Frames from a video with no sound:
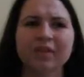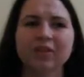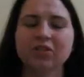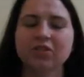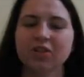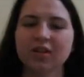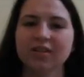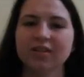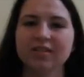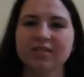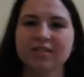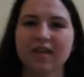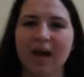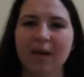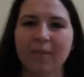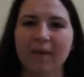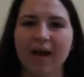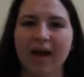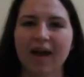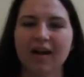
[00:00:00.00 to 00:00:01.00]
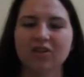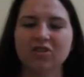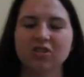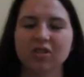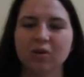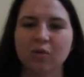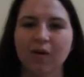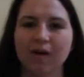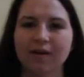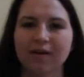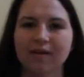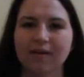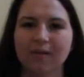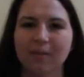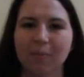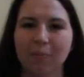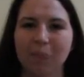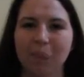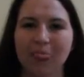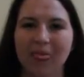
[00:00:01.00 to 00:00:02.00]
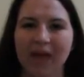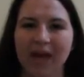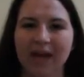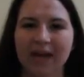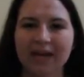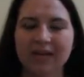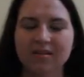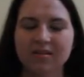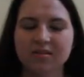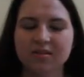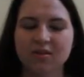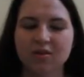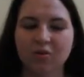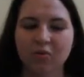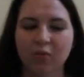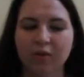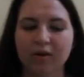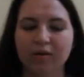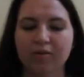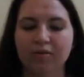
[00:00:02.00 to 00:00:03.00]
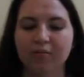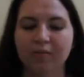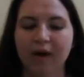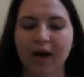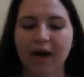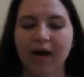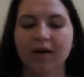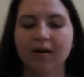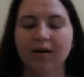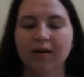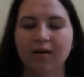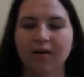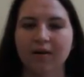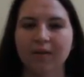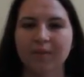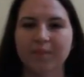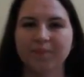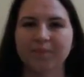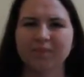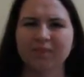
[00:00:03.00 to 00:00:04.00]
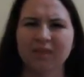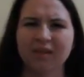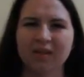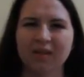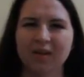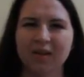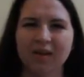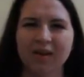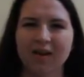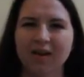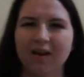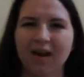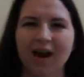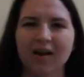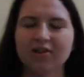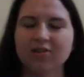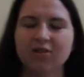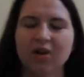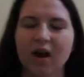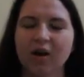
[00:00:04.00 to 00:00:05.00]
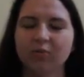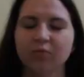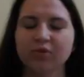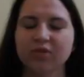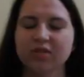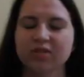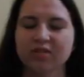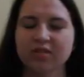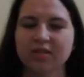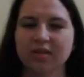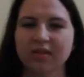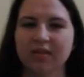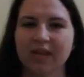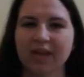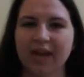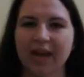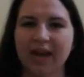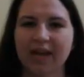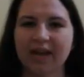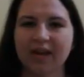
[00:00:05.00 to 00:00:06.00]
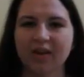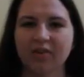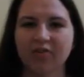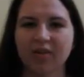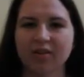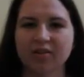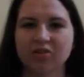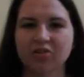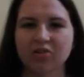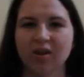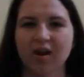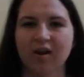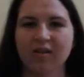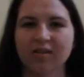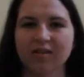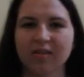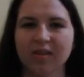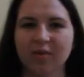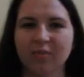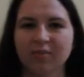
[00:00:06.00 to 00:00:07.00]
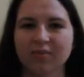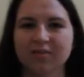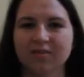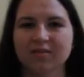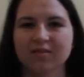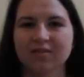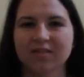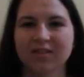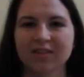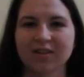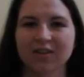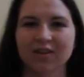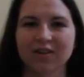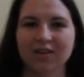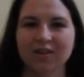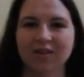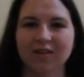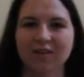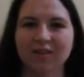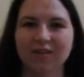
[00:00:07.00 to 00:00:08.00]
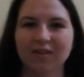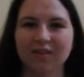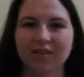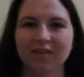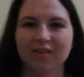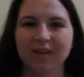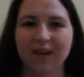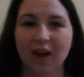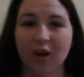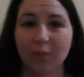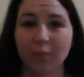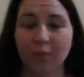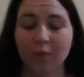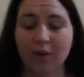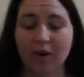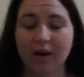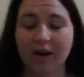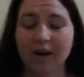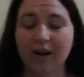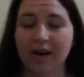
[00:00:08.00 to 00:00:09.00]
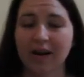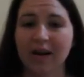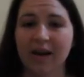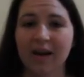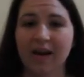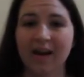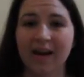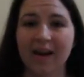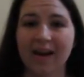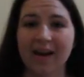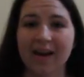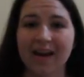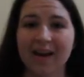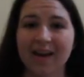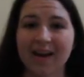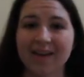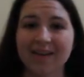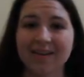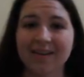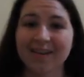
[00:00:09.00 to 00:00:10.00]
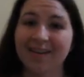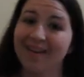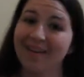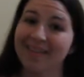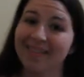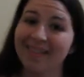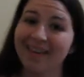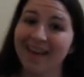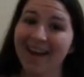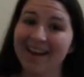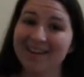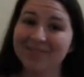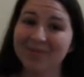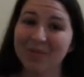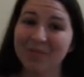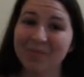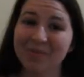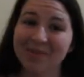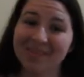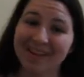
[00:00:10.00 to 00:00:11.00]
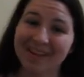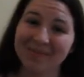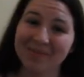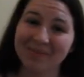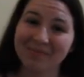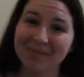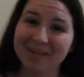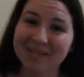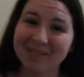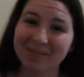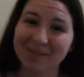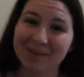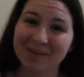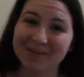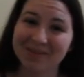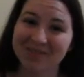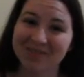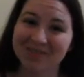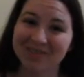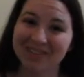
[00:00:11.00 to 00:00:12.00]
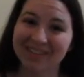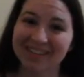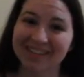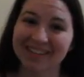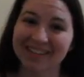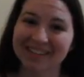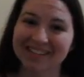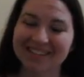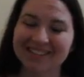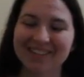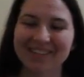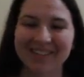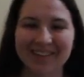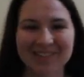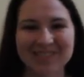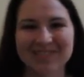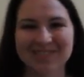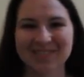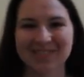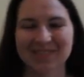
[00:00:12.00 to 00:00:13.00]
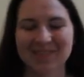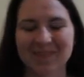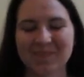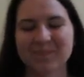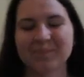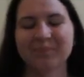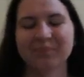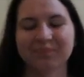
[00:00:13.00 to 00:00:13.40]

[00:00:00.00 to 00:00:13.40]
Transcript: during this time I actually went and ate with my, I would just ate at a restaurant that was near the airport. And the guy told me that my Spanish was really good, so that was cool.